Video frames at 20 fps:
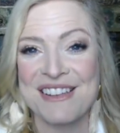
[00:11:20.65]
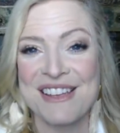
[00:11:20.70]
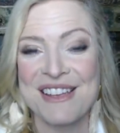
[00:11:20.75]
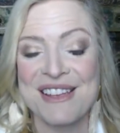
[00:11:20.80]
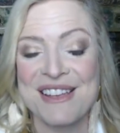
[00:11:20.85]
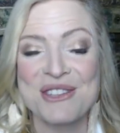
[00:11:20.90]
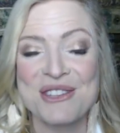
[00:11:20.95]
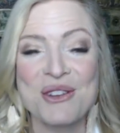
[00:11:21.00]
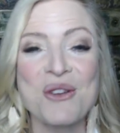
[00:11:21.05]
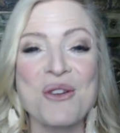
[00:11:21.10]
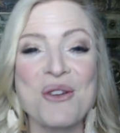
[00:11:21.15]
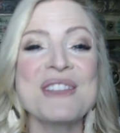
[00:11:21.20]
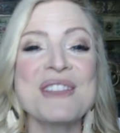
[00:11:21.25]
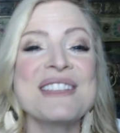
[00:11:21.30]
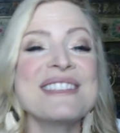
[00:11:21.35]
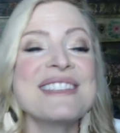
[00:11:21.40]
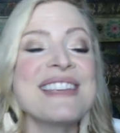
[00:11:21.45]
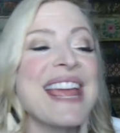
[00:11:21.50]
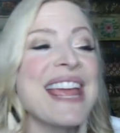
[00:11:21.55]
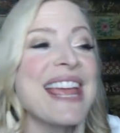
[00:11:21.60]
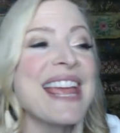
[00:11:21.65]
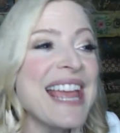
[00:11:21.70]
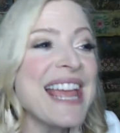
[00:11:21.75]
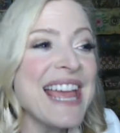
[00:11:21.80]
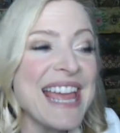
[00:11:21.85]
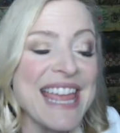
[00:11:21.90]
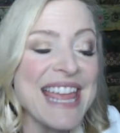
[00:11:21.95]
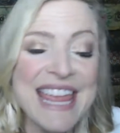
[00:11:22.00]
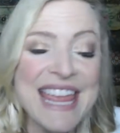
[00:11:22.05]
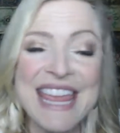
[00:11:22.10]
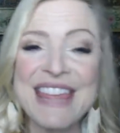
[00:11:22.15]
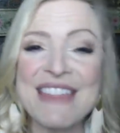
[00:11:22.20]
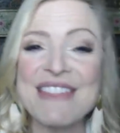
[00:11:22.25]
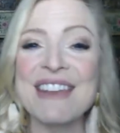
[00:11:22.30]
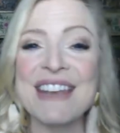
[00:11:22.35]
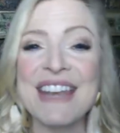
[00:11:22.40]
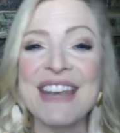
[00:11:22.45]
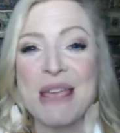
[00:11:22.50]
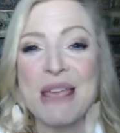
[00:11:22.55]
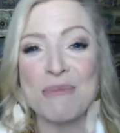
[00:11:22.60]
So go ahead and say, in the
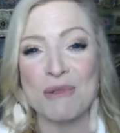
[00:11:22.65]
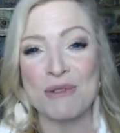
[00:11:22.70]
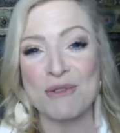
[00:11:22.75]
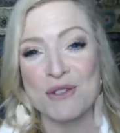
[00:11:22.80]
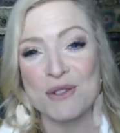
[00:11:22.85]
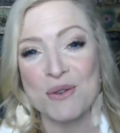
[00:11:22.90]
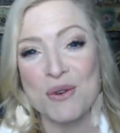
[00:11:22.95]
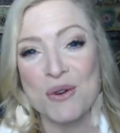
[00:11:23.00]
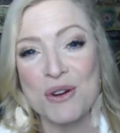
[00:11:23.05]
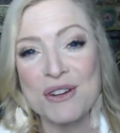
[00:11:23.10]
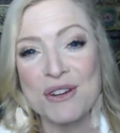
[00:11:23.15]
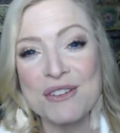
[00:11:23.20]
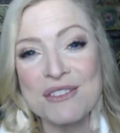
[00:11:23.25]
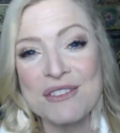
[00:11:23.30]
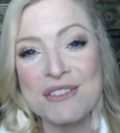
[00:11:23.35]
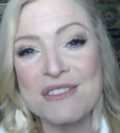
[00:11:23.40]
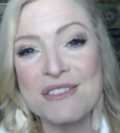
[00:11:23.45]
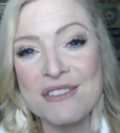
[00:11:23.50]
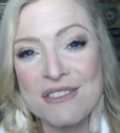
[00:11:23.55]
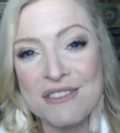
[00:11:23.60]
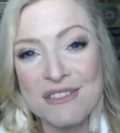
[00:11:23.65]
name of Source